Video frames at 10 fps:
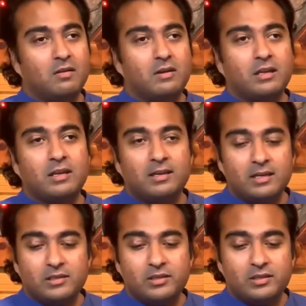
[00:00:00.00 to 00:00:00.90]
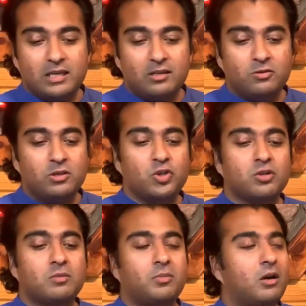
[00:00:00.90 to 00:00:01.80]
Recognize its
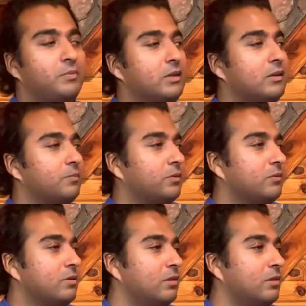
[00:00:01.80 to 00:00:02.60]
initial popping up